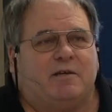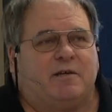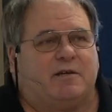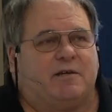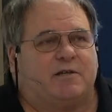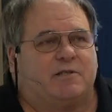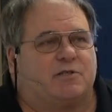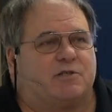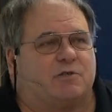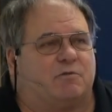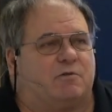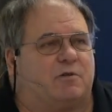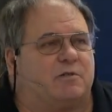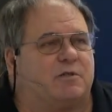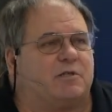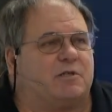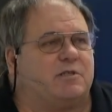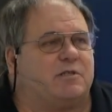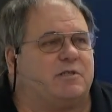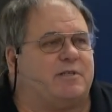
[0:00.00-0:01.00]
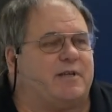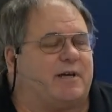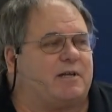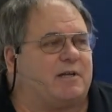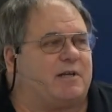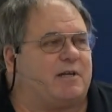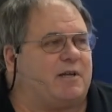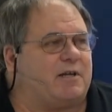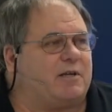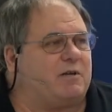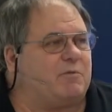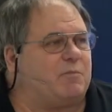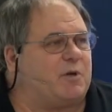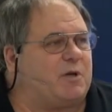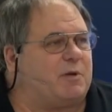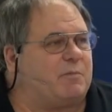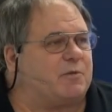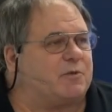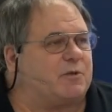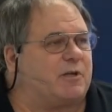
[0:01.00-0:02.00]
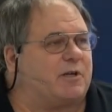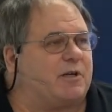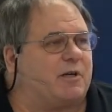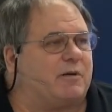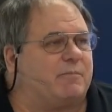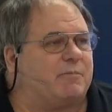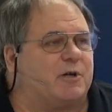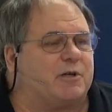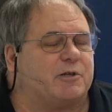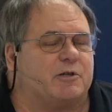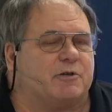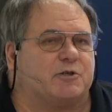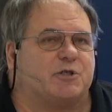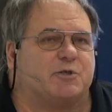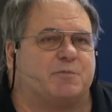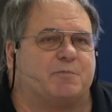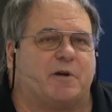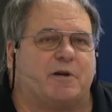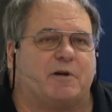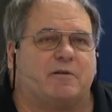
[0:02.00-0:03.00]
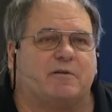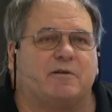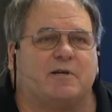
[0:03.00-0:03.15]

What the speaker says: It's all these dedicated people that come on their spare